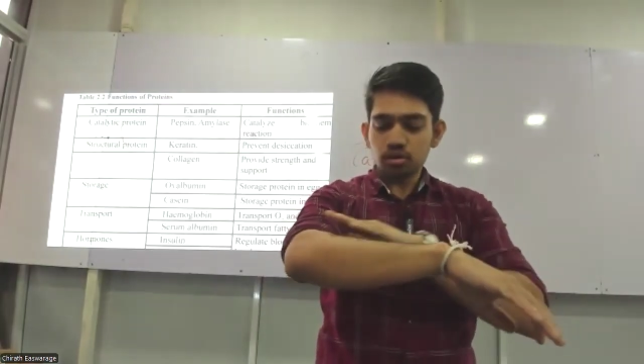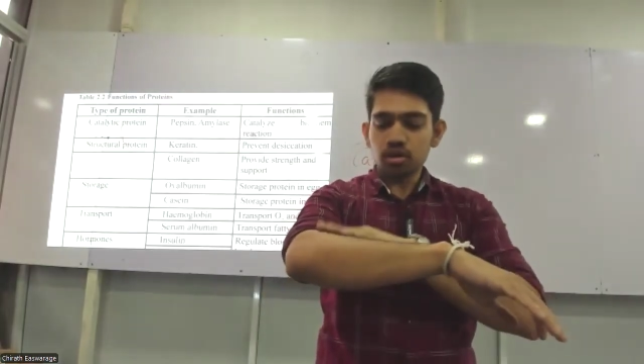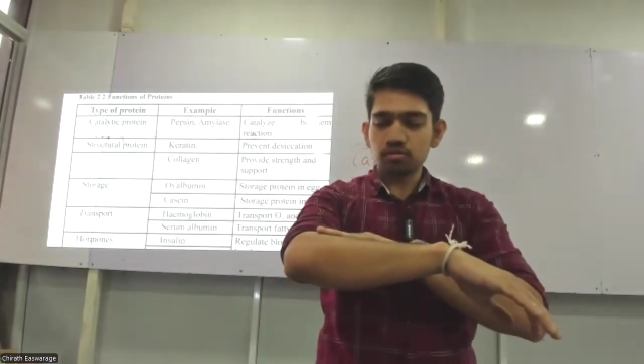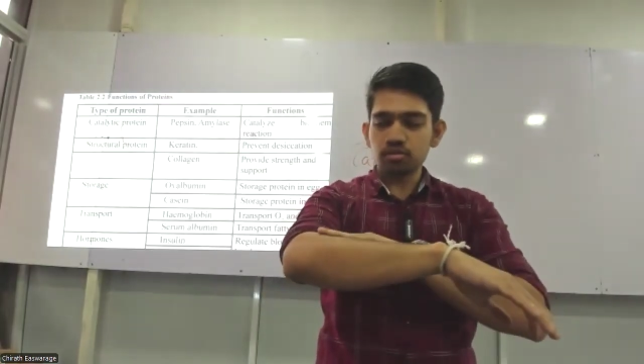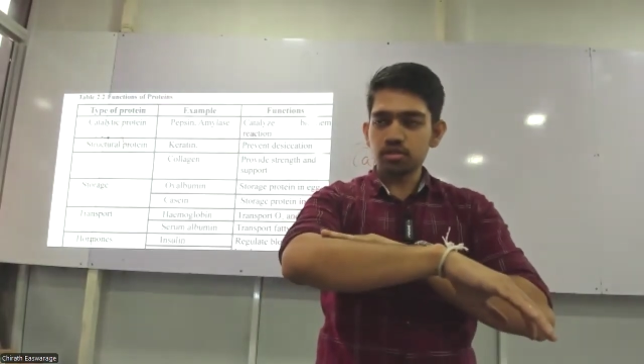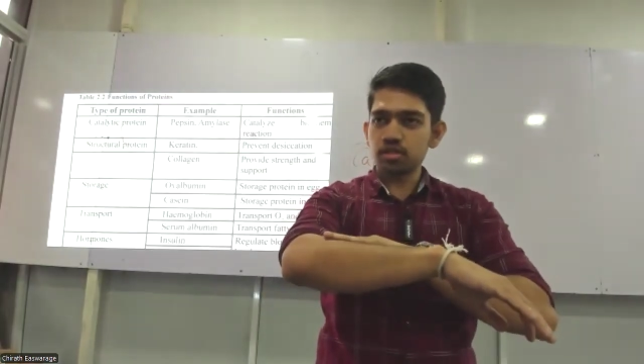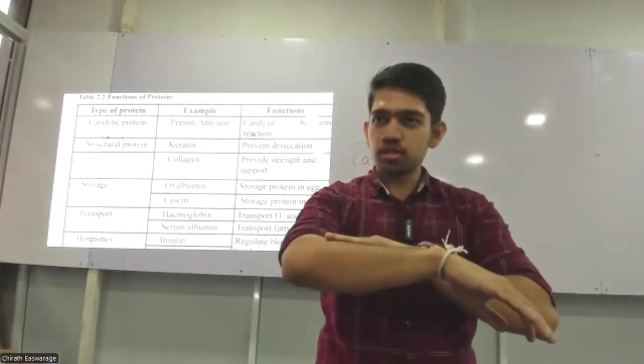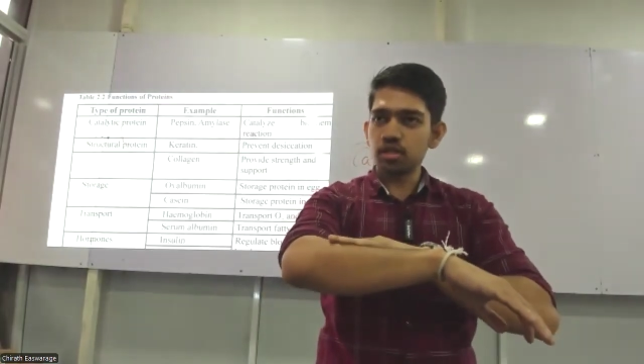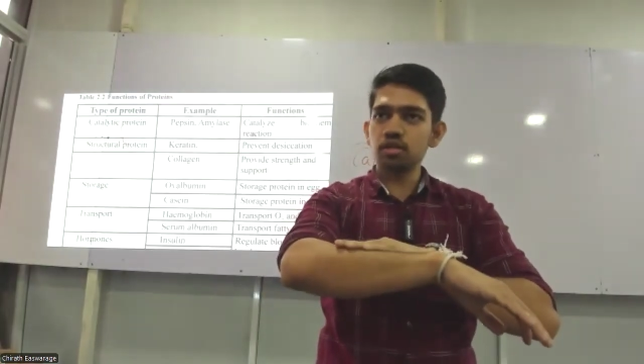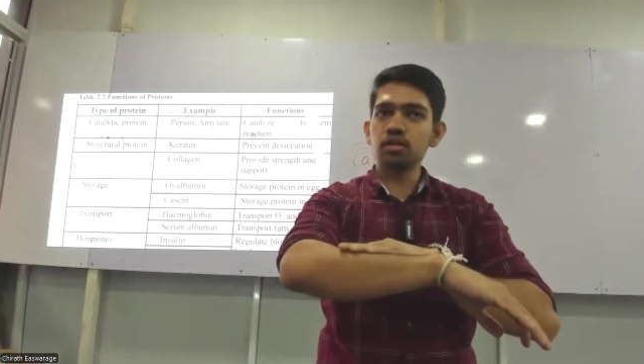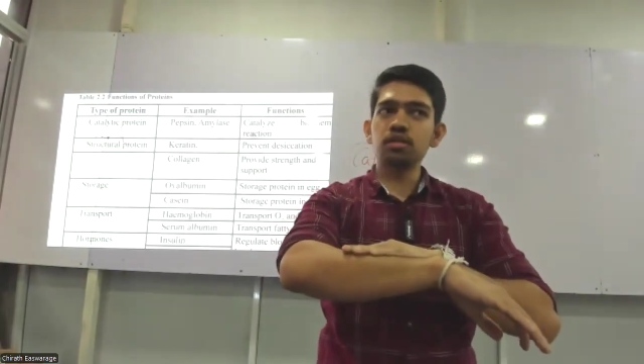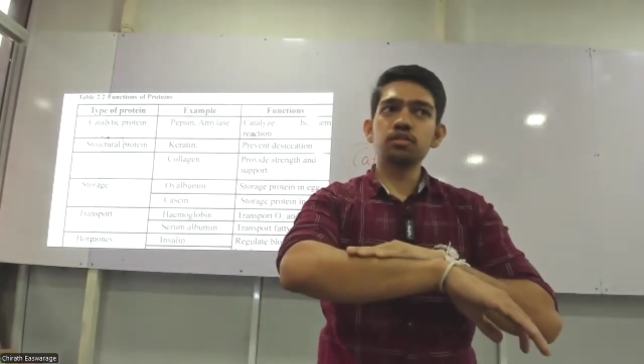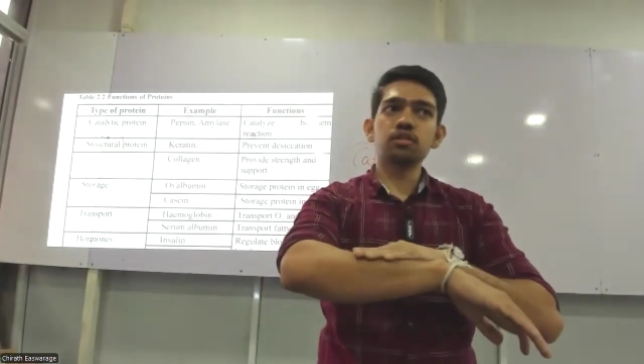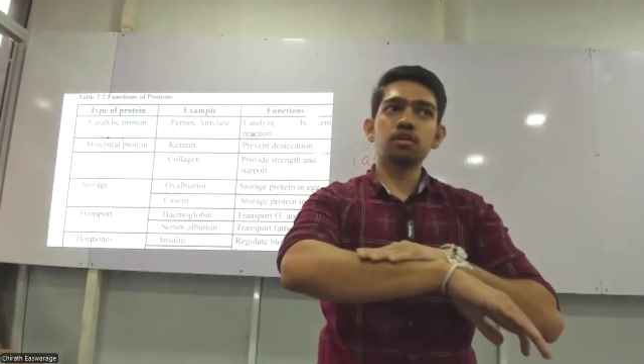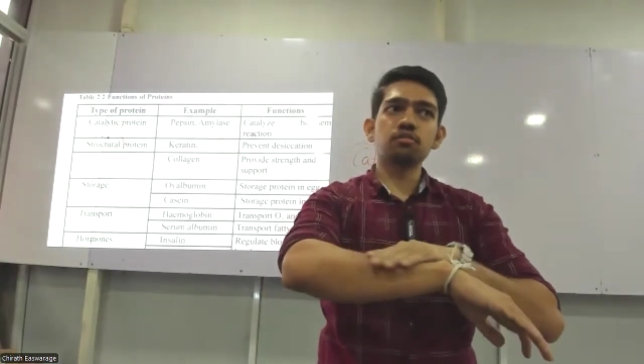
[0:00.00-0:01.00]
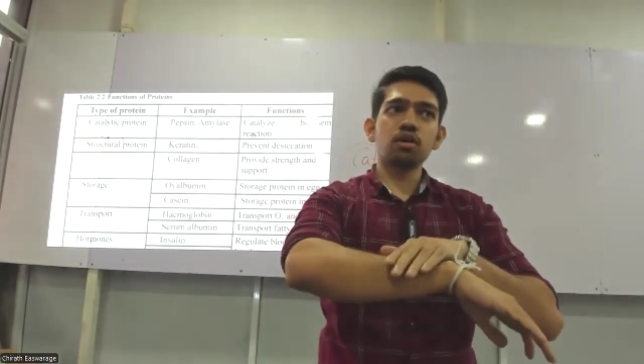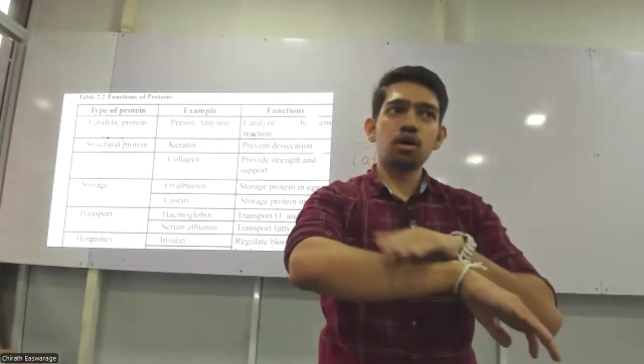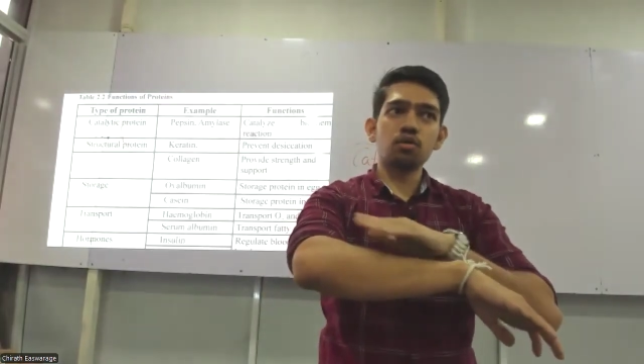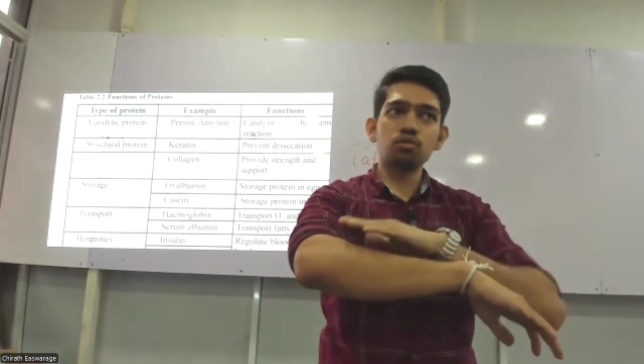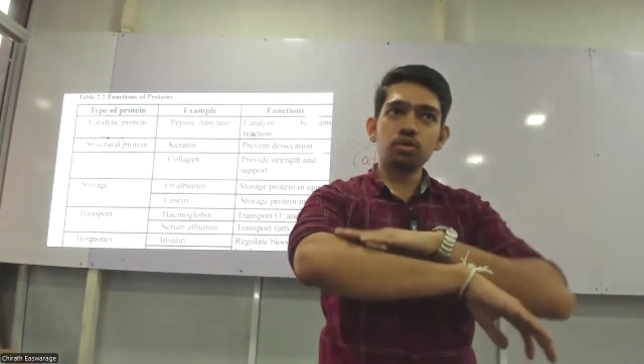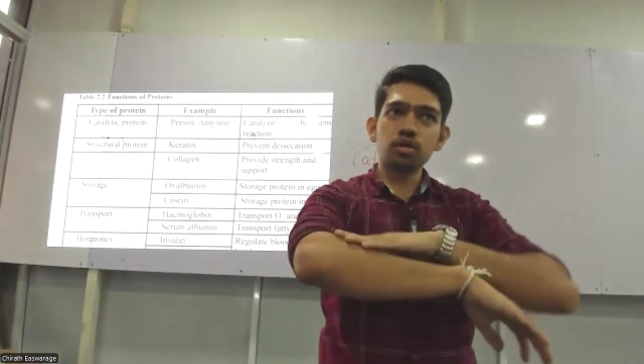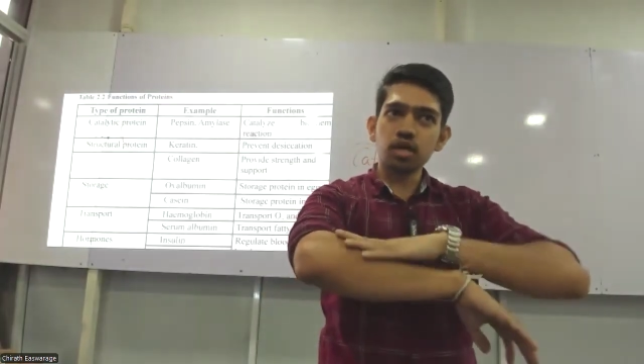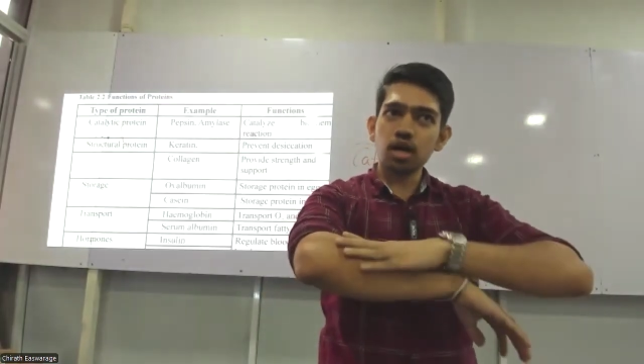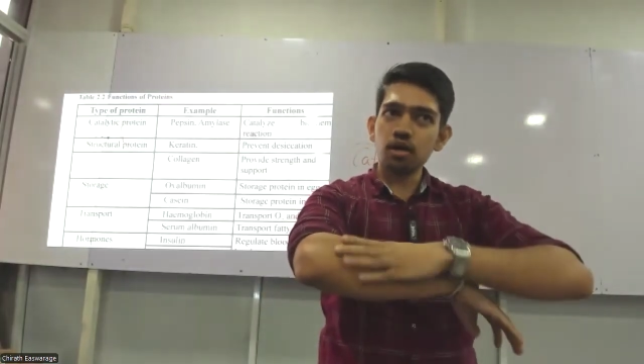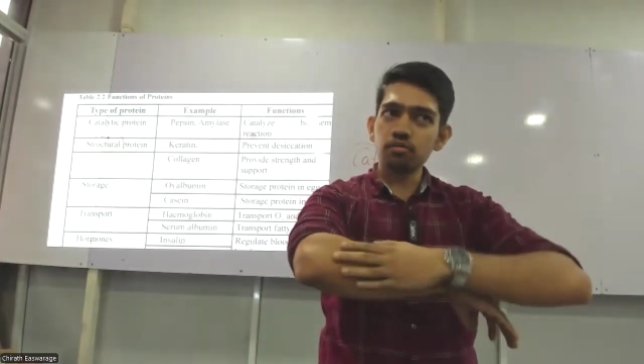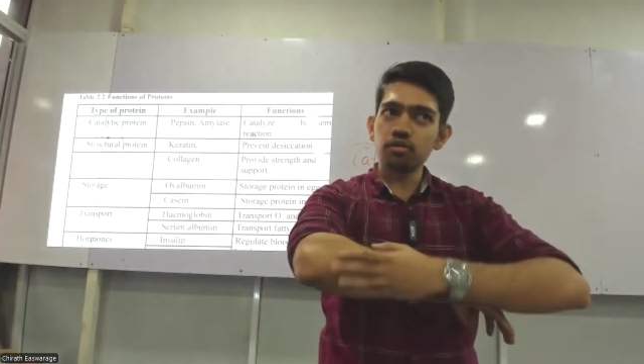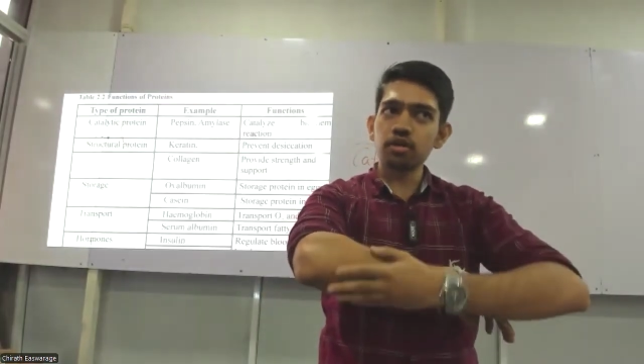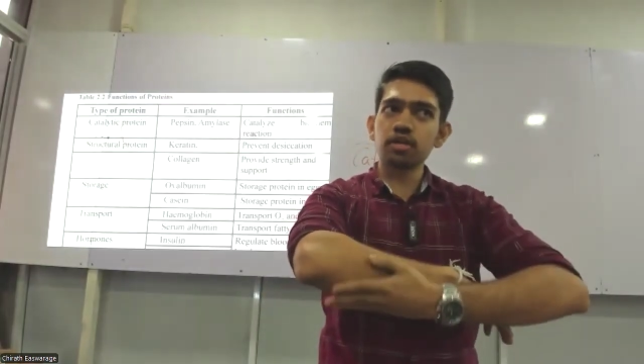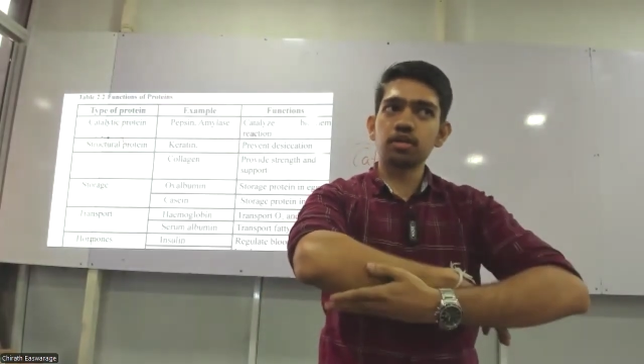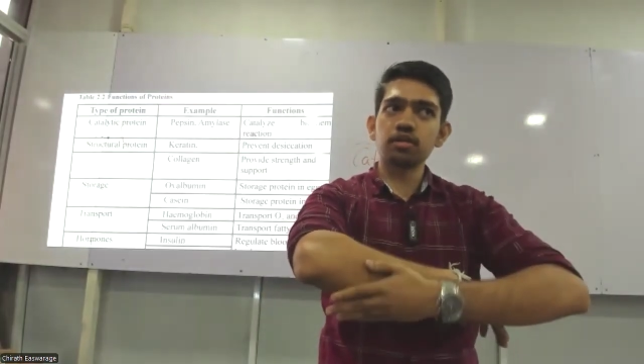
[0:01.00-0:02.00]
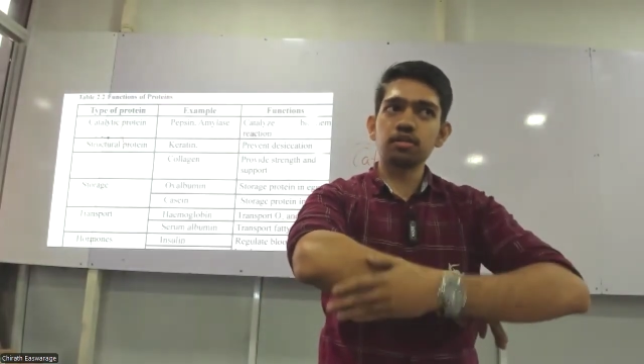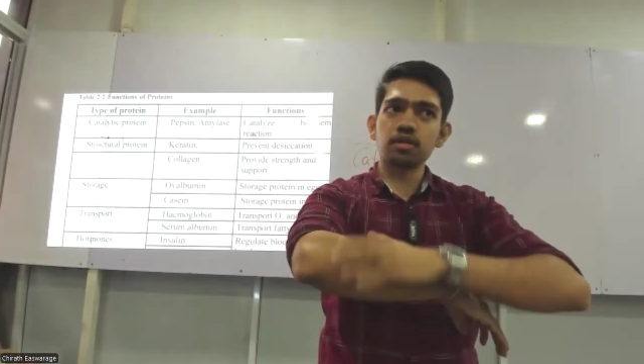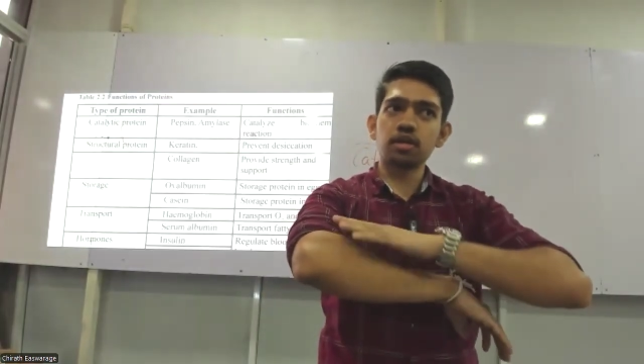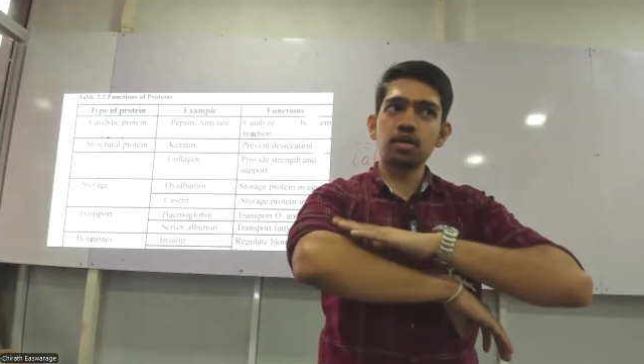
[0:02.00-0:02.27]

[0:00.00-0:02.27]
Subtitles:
sorry, our skin is our outer covering,